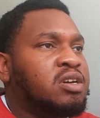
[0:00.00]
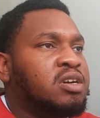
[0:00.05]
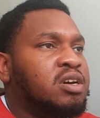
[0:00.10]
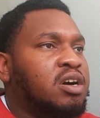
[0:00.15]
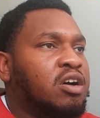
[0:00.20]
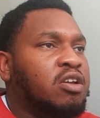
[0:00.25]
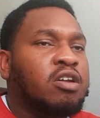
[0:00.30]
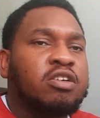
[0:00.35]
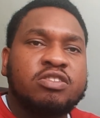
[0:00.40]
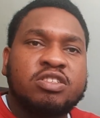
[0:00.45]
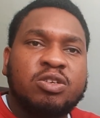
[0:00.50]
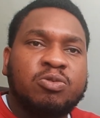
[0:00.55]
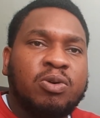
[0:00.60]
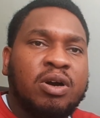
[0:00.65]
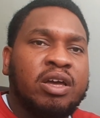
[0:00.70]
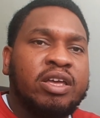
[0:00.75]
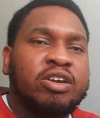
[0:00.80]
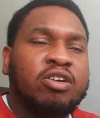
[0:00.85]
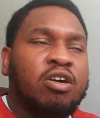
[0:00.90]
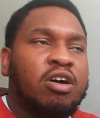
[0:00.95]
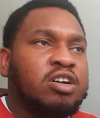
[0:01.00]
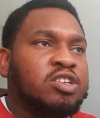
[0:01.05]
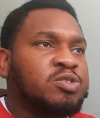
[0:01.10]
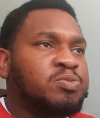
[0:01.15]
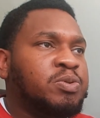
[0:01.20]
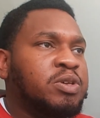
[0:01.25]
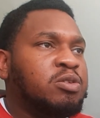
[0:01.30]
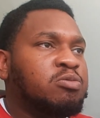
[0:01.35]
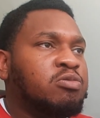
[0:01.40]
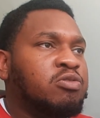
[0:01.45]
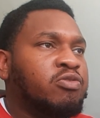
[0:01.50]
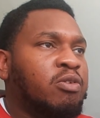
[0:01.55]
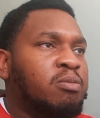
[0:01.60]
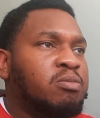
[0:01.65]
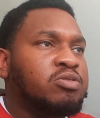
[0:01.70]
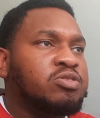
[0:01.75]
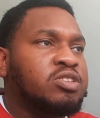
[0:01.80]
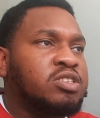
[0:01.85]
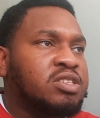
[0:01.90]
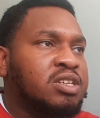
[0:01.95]
I don't see why he can't speak with Real
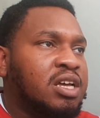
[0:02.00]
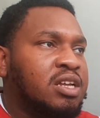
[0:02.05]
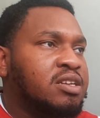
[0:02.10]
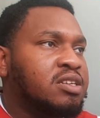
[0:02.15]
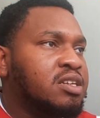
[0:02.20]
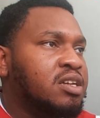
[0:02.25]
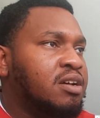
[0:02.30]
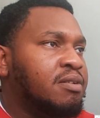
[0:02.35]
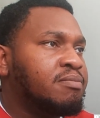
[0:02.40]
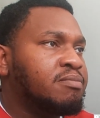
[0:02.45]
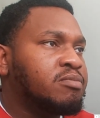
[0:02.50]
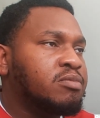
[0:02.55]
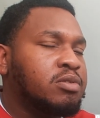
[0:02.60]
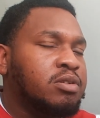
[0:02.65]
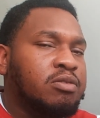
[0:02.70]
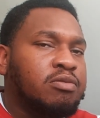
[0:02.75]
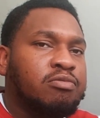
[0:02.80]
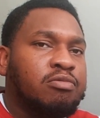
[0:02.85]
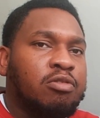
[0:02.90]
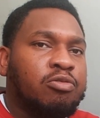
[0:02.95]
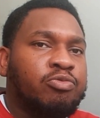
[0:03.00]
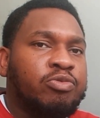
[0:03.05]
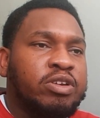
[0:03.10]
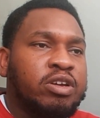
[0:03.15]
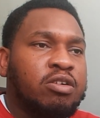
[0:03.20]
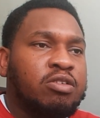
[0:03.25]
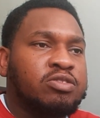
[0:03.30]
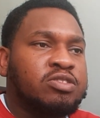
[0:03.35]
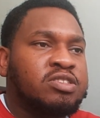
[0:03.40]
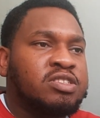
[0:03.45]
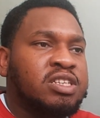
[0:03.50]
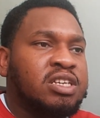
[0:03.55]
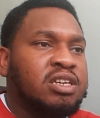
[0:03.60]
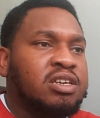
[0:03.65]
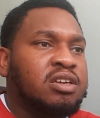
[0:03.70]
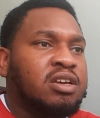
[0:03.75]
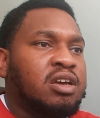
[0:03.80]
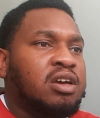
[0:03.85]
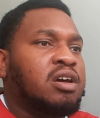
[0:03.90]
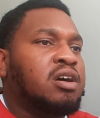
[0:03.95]
Madrid and Rodrigo to
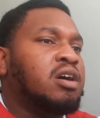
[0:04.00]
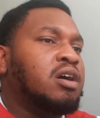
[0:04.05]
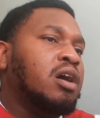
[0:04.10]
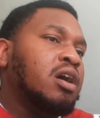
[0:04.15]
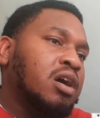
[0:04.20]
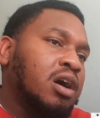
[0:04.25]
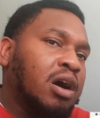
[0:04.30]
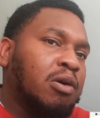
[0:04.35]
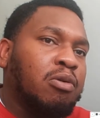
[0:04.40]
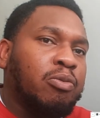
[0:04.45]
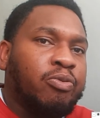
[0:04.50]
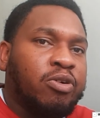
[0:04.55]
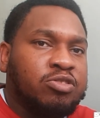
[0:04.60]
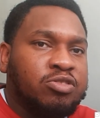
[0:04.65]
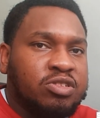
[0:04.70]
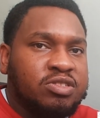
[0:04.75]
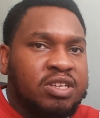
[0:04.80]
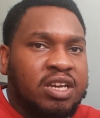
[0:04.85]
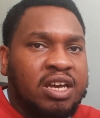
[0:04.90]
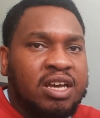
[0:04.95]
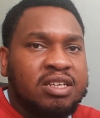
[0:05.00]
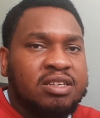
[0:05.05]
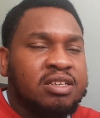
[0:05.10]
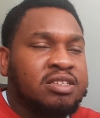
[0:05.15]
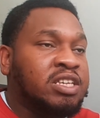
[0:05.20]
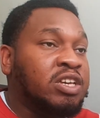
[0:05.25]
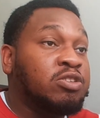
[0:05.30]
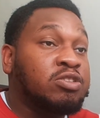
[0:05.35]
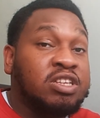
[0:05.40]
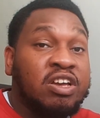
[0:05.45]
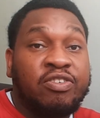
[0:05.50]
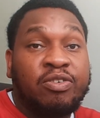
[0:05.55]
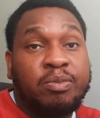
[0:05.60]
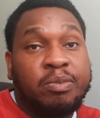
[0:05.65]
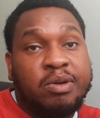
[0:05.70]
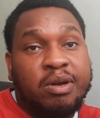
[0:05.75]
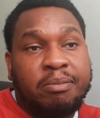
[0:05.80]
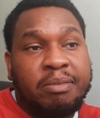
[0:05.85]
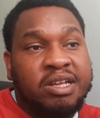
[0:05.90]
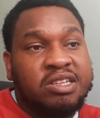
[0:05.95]
see our project here, because he would definitely be
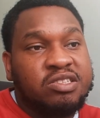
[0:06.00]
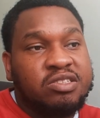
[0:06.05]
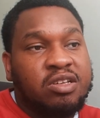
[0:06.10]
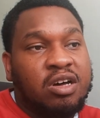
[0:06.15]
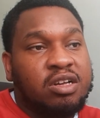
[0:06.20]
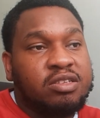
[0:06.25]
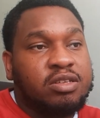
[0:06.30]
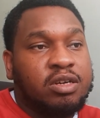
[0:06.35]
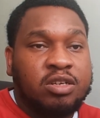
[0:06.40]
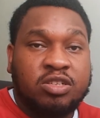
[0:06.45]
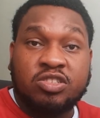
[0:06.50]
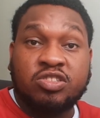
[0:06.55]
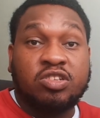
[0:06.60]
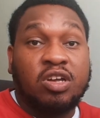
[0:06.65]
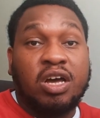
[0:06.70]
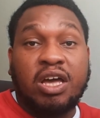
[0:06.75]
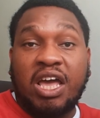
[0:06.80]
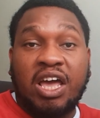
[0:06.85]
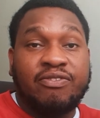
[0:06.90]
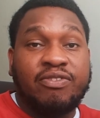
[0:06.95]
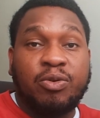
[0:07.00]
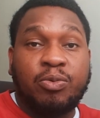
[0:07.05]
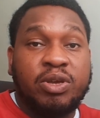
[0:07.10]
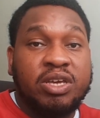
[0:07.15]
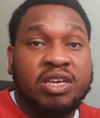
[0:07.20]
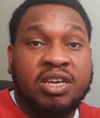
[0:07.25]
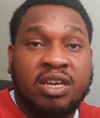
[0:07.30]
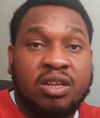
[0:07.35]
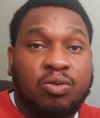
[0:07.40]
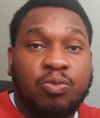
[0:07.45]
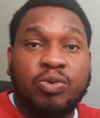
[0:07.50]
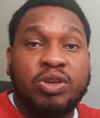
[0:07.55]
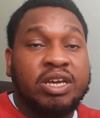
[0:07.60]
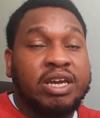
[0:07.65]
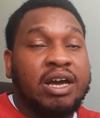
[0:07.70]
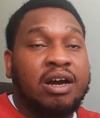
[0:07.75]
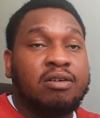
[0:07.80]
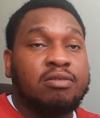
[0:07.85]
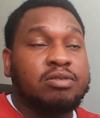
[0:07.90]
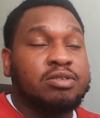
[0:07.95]
a main starter. He'd start every week in, week
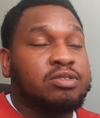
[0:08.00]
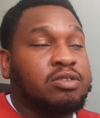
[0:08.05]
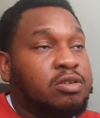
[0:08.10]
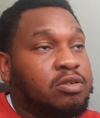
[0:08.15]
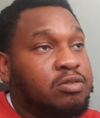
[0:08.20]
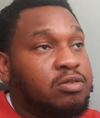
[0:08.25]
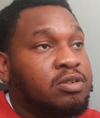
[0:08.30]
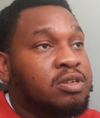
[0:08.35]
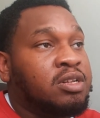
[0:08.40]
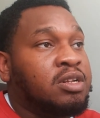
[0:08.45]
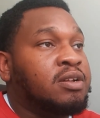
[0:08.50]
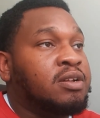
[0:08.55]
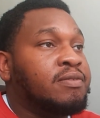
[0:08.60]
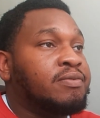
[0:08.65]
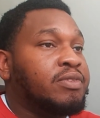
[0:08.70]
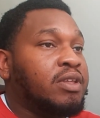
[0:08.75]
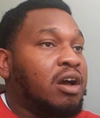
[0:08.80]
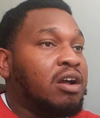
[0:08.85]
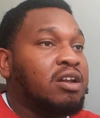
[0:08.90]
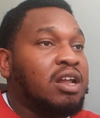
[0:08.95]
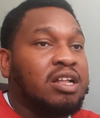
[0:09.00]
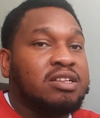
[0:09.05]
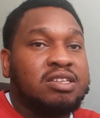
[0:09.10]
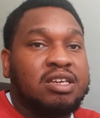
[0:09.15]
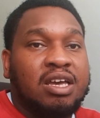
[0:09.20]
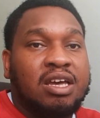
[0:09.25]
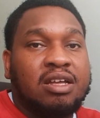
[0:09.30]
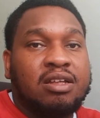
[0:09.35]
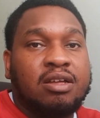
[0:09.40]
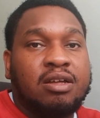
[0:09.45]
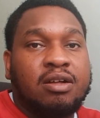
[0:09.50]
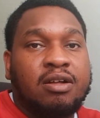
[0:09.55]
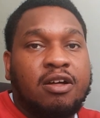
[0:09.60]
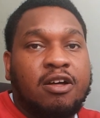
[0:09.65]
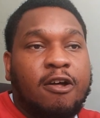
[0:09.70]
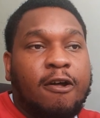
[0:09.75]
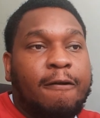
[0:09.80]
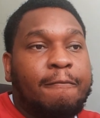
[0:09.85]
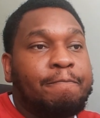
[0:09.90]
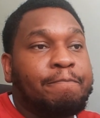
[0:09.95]
out. So I'd like to get
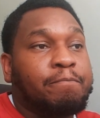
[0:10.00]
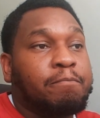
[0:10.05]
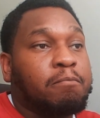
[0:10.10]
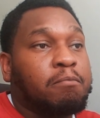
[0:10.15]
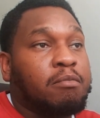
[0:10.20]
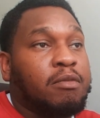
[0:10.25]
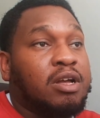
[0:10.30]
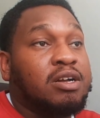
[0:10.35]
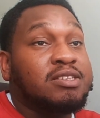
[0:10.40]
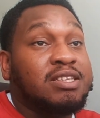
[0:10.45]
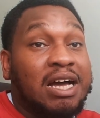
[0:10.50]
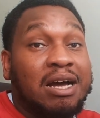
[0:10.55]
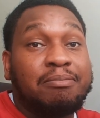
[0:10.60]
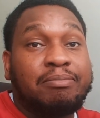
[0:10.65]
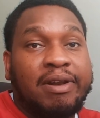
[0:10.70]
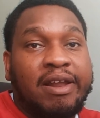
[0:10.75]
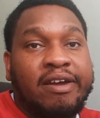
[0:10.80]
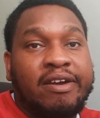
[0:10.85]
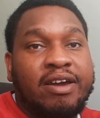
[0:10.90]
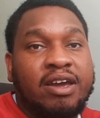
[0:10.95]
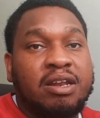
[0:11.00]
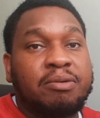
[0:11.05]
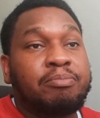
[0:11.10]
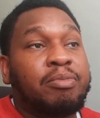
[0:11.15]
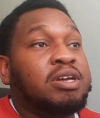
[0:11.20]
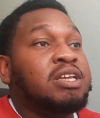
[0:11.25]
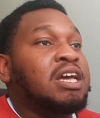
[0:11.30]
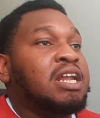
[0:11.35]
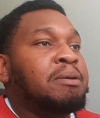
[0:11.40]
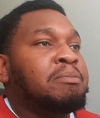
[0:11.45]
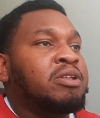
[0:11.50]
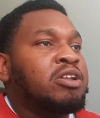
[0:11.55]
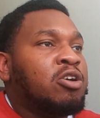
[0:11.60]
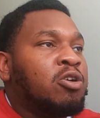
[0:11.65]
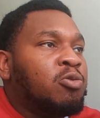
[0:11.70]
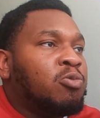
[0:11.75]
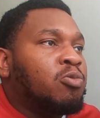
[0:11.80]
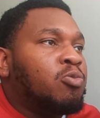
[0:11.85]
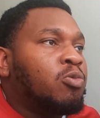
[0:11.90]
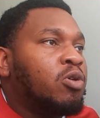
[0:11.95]
that player in. But yeah, let me
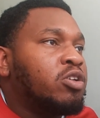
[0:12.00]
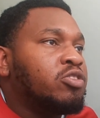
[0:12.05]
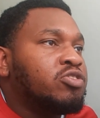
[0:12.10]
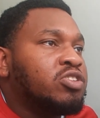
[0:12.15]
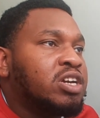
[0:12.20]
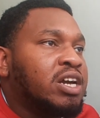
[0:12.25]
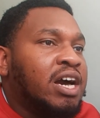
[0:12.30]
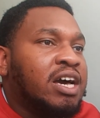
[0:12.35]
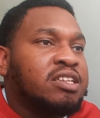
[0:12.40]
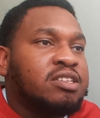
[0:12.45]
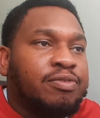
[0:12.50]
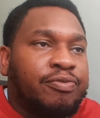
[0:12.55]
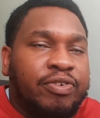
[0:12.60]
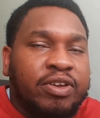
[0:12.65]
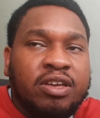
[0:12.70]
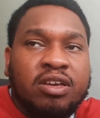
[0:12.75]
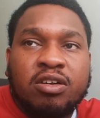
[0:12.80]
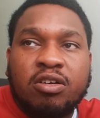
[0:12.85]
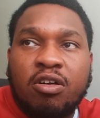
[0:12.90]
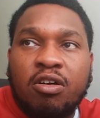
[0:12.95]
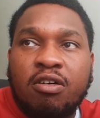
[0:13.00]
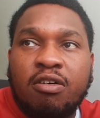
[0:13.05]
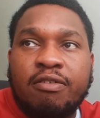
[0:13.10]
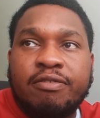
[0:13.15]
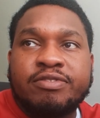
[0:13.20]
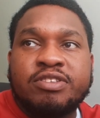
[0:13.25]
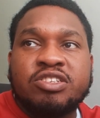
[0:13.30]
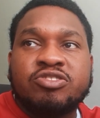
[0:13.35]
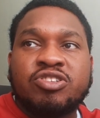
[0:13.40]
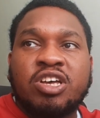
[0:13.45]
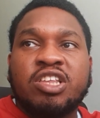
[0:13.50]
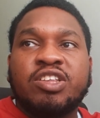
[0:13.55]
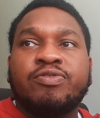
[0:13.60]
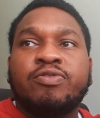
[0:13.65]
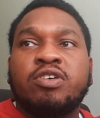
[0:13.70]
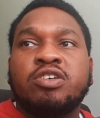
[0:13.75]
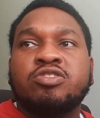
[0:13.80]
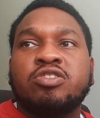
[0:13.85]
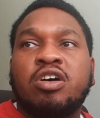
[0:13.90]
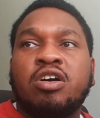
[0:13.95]
know what you guys think of the transfer
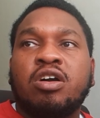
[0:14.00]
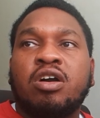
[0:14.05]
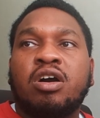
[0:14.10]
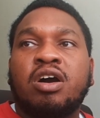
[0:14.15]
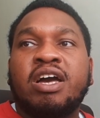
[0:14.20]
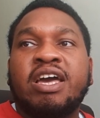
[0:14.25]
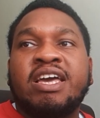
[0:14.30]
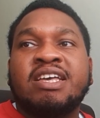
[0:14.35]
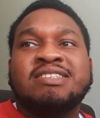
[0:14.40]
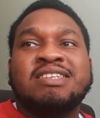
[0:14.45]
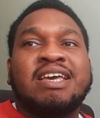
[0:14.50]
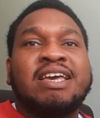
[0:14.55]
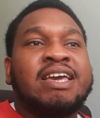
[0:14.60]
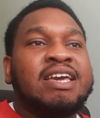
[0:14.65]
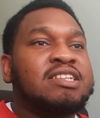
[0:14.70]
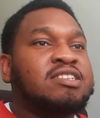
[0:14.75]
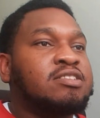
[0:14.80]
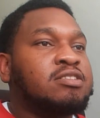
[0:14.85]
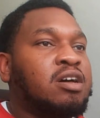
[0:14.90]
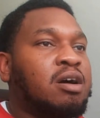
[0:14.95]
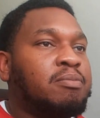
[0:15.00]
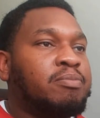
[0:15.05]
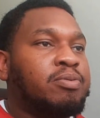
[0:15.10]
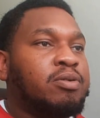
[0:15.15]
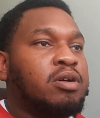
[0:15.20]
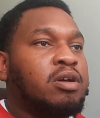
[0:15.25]
saga. Is it heating up?